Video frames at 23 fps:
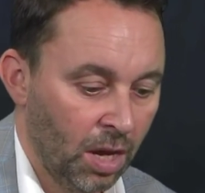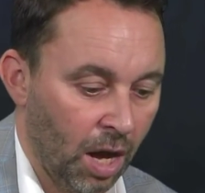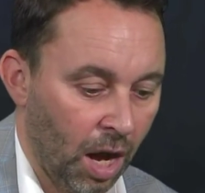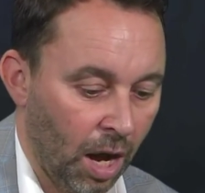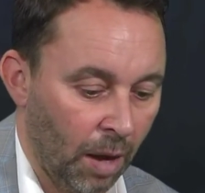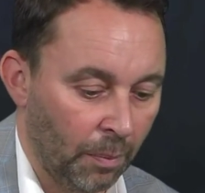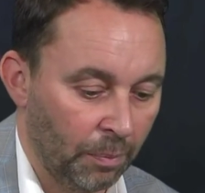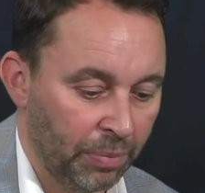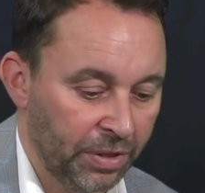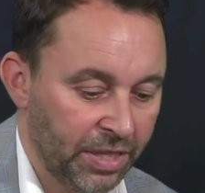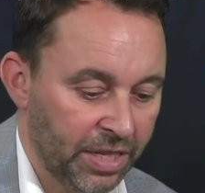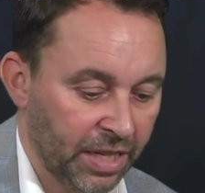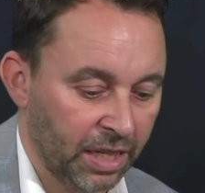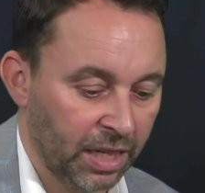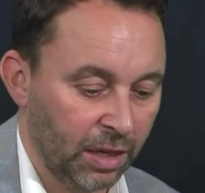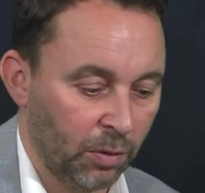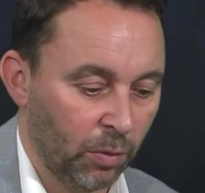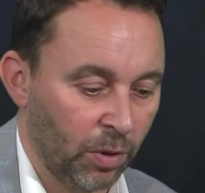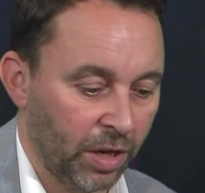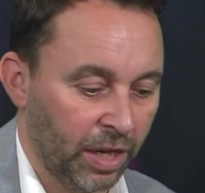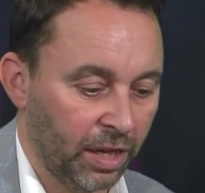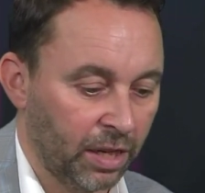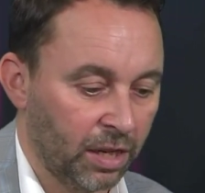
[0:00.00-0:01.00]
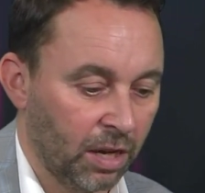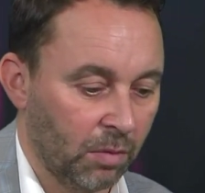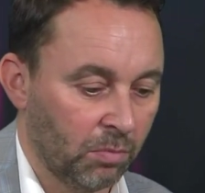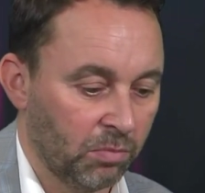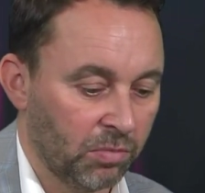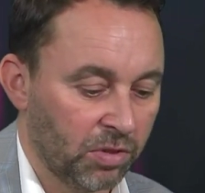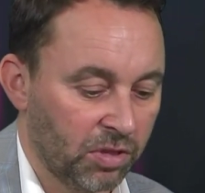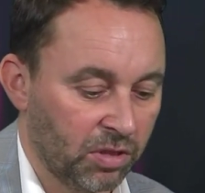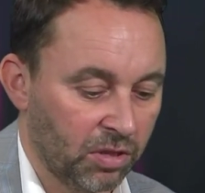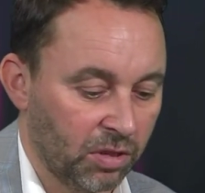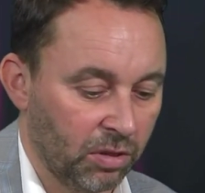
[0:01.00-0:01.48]
um, particularly when it
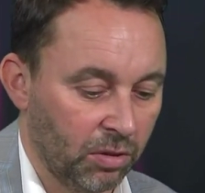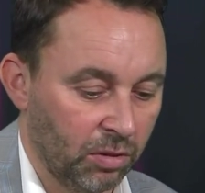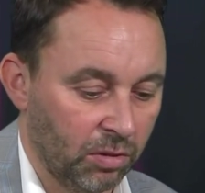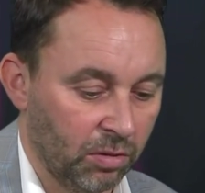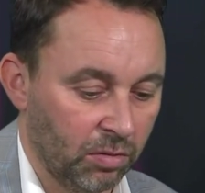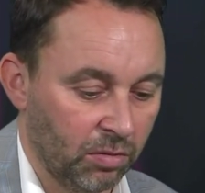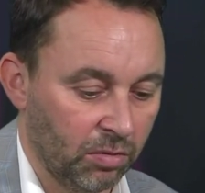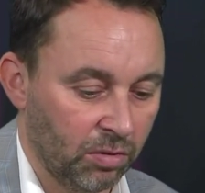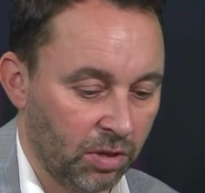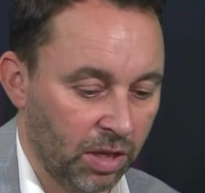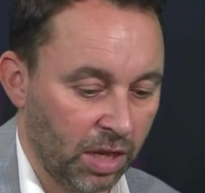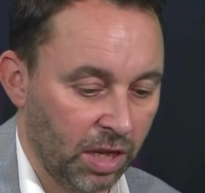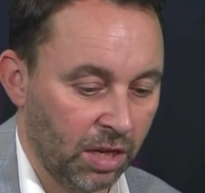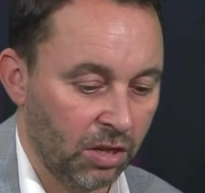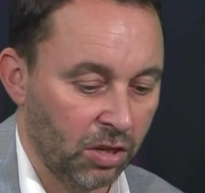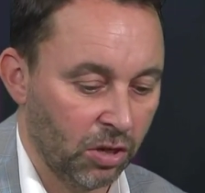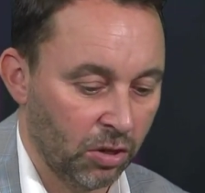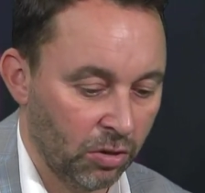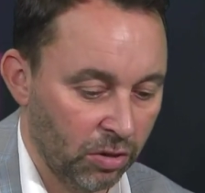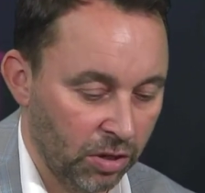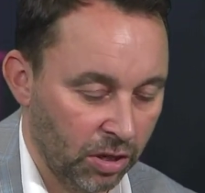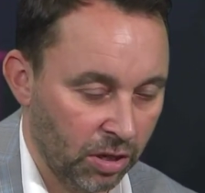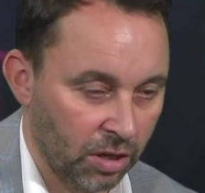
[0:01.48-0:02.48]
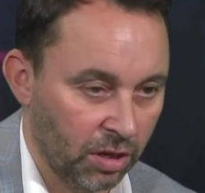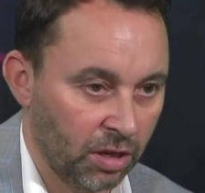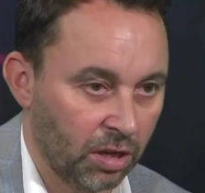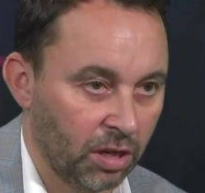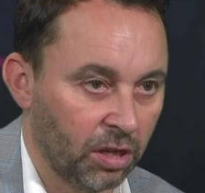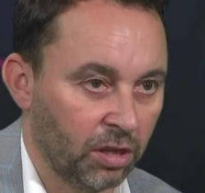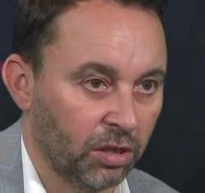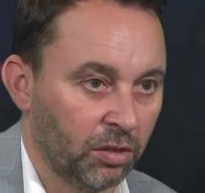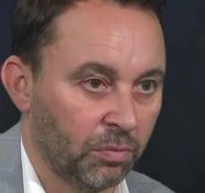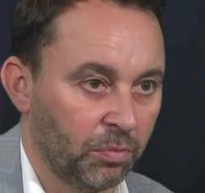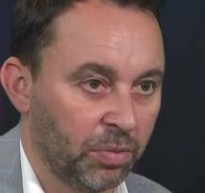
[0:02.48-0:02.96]
comes to the Union
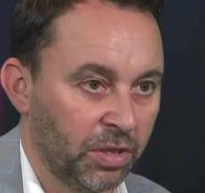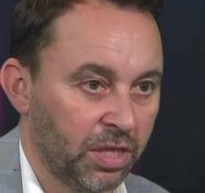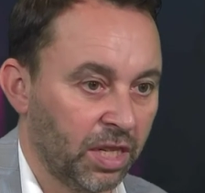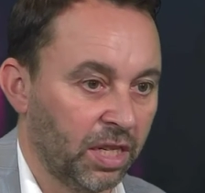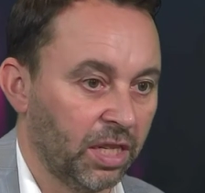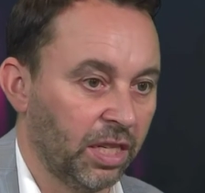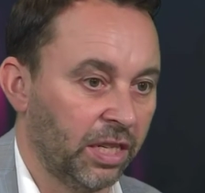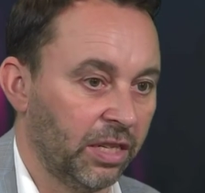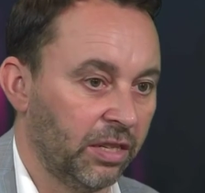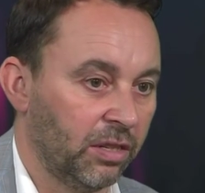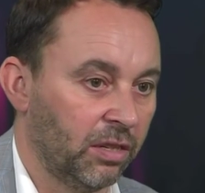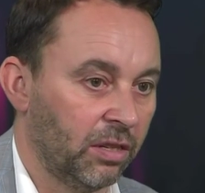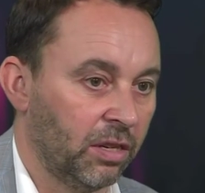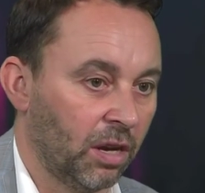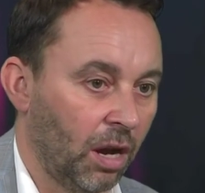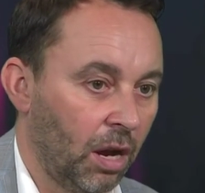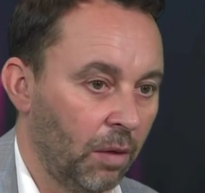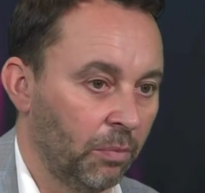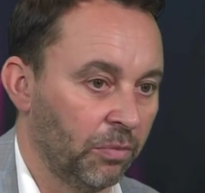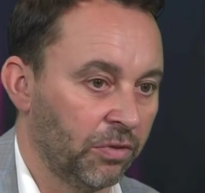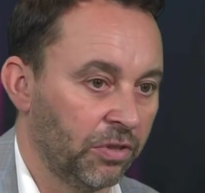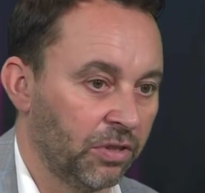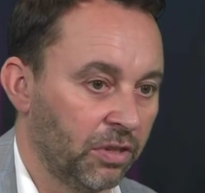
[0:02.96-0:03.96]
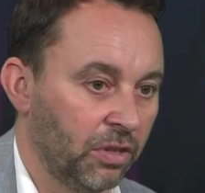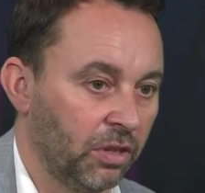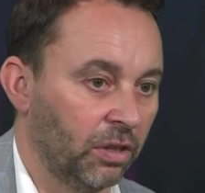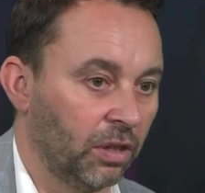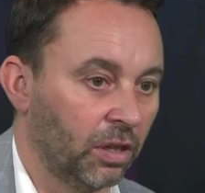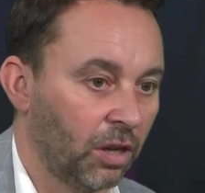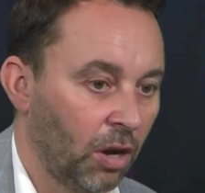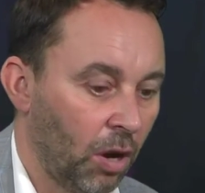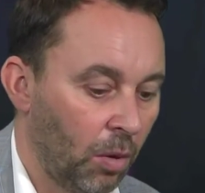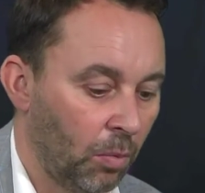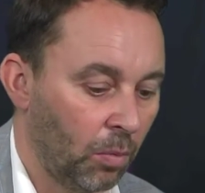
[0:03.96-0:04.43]
and particularly comes to
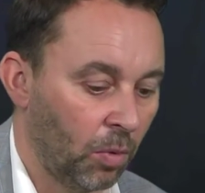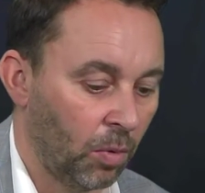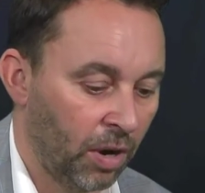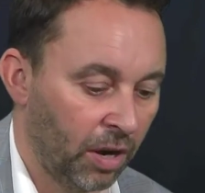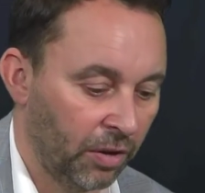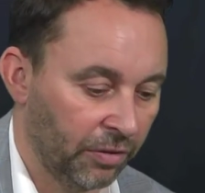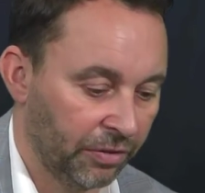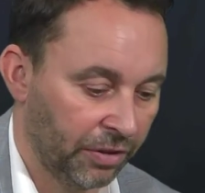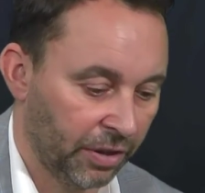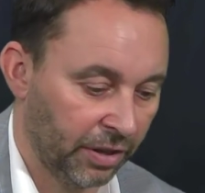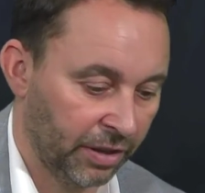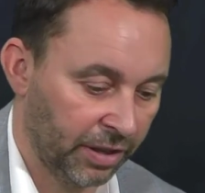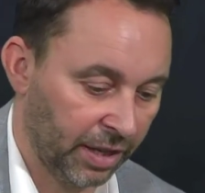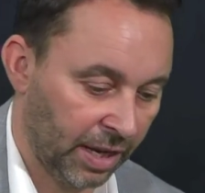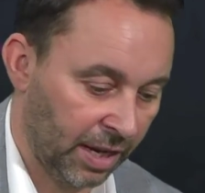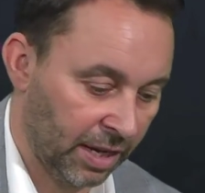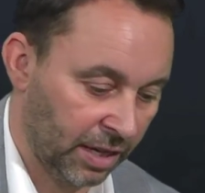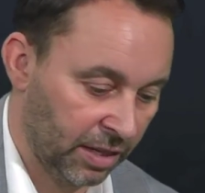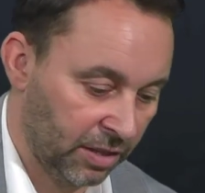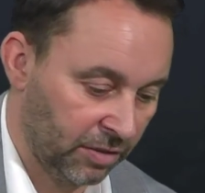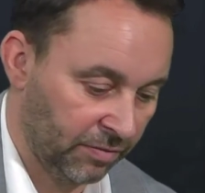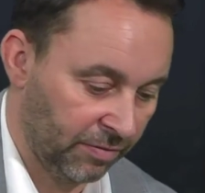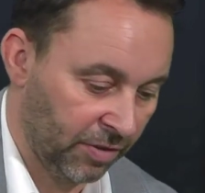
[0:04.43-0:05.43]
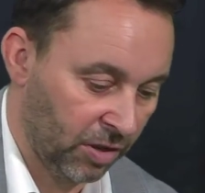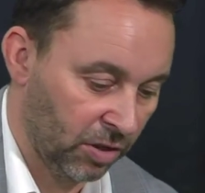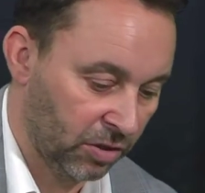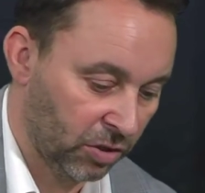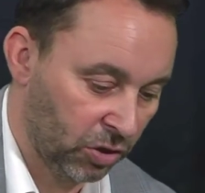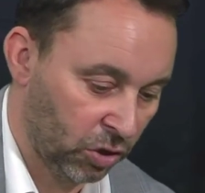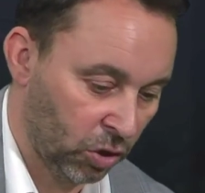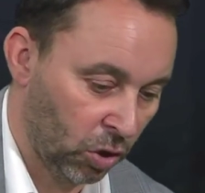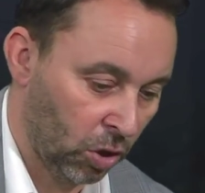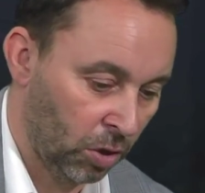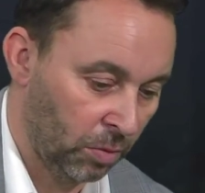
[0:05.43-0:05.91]
the Commonwealth. I think his
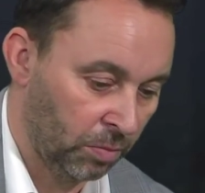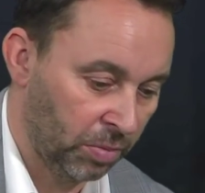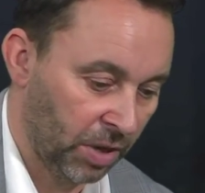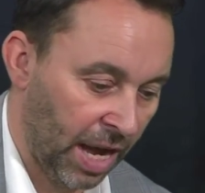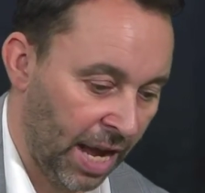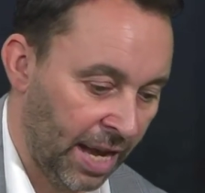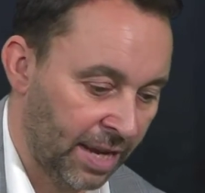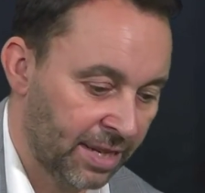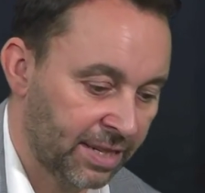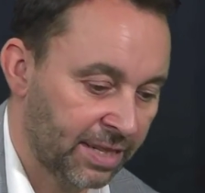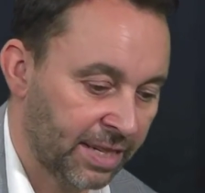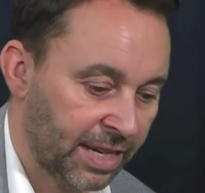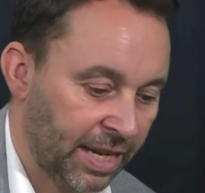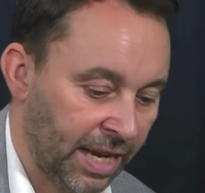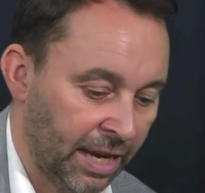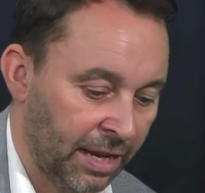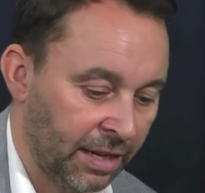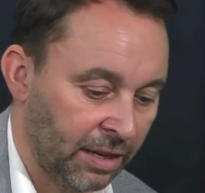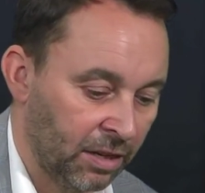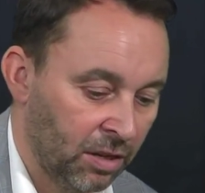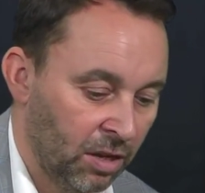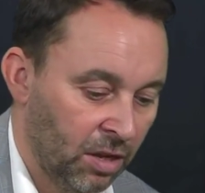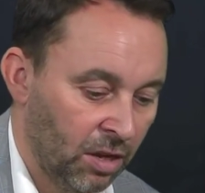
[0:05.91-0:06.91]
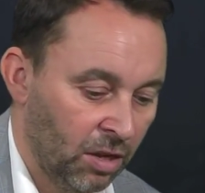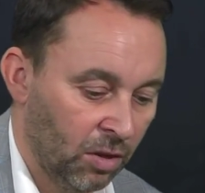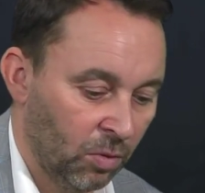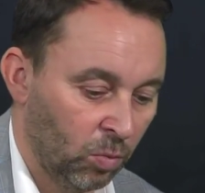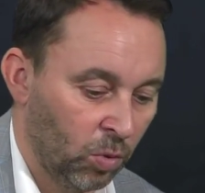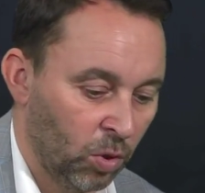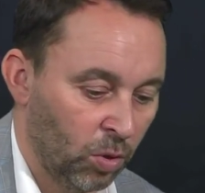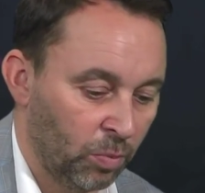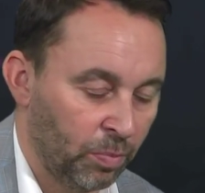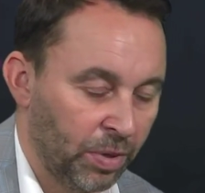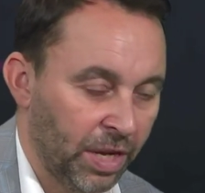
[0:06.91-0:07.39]
first job as King
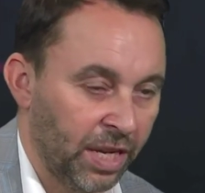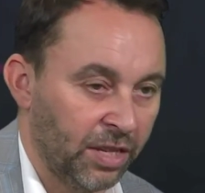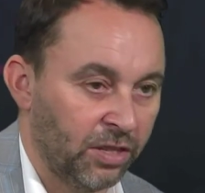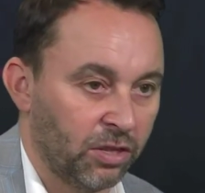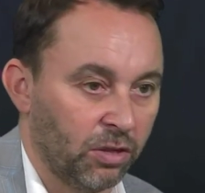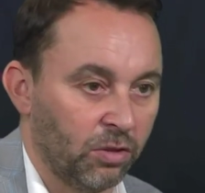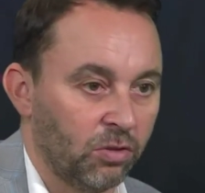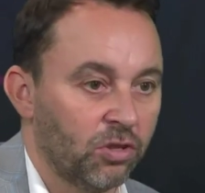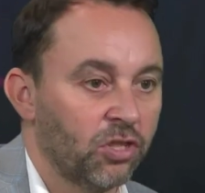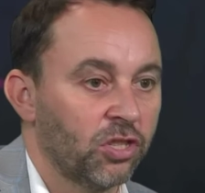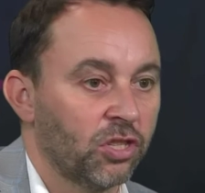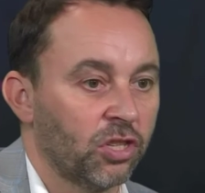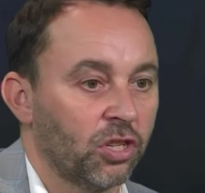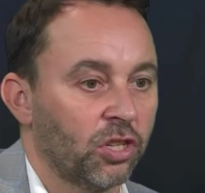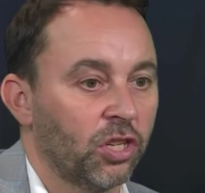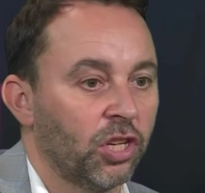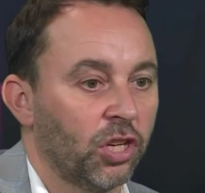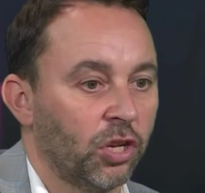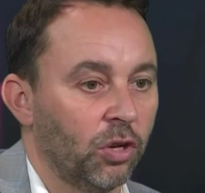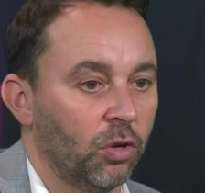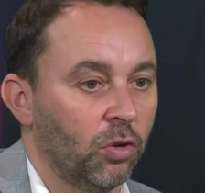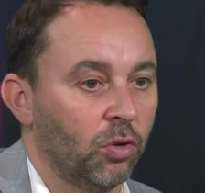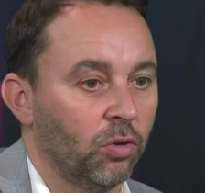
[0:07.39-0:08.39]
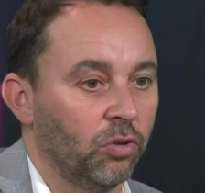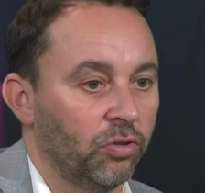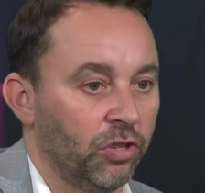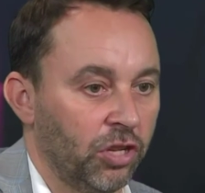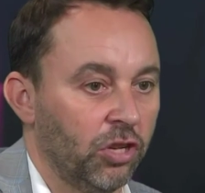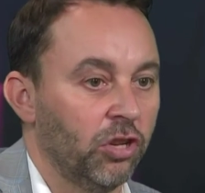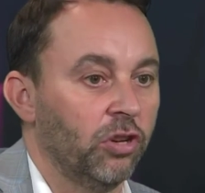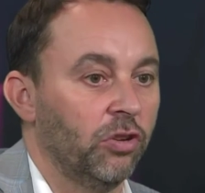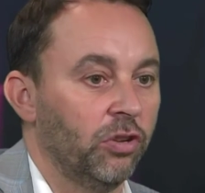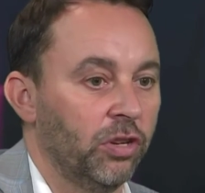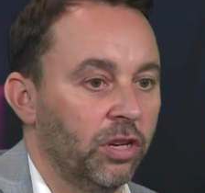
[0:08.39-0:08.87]
will be to secure
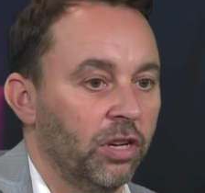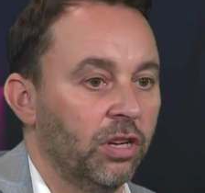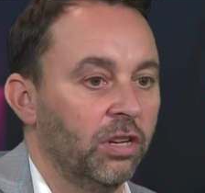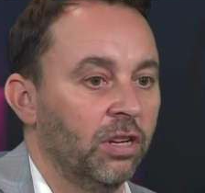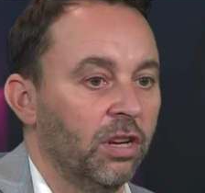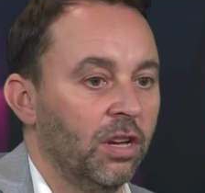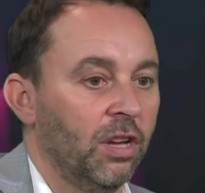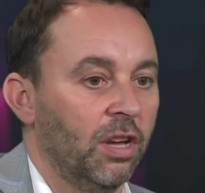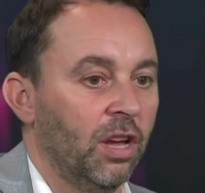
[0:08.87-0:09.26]
the Union.